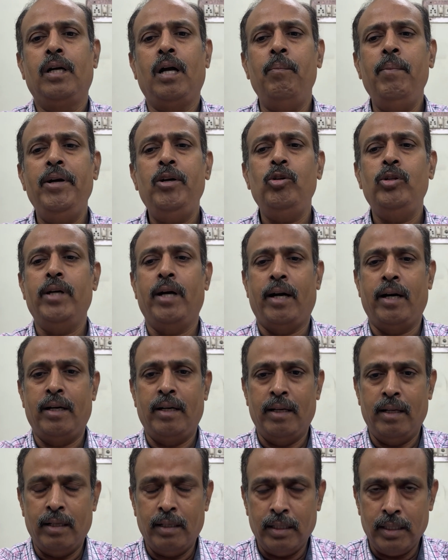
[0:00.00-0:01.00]
Coming to the
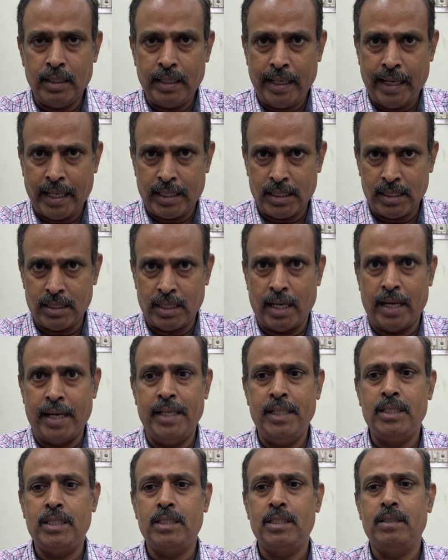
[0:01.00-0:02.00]

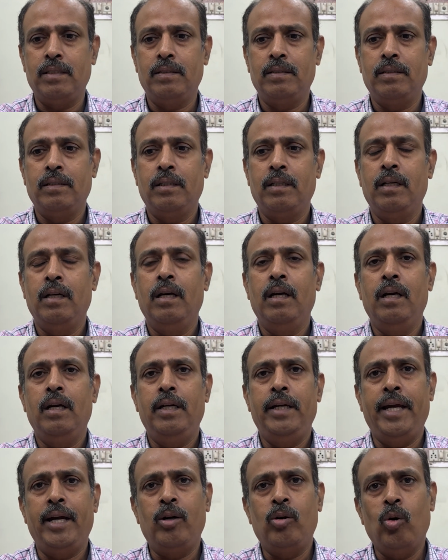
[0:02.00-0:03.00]
exercise,
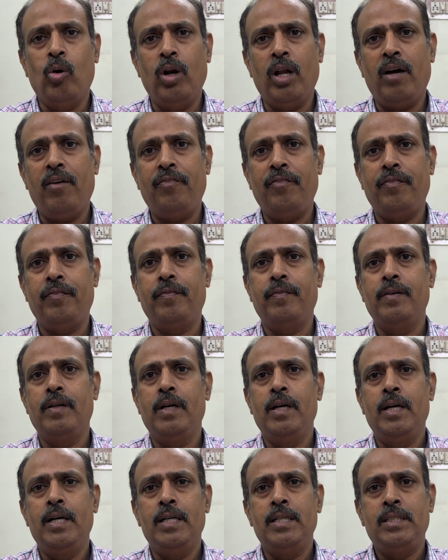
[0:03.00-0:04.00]
a goal of
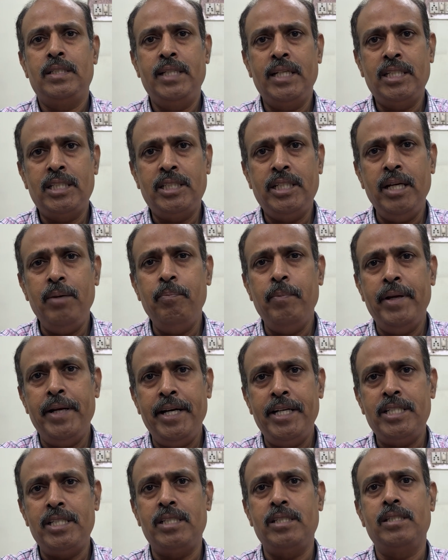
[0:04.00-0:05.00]
60
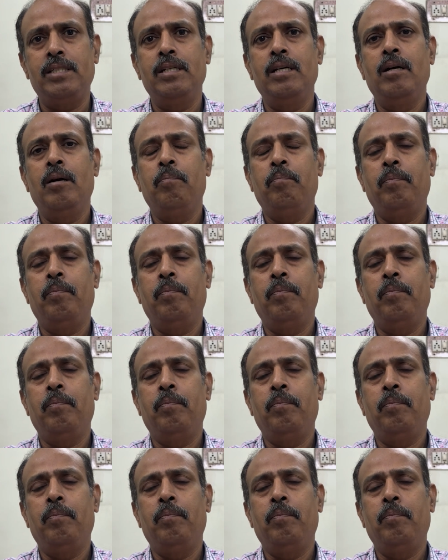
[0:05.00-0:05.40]
minutes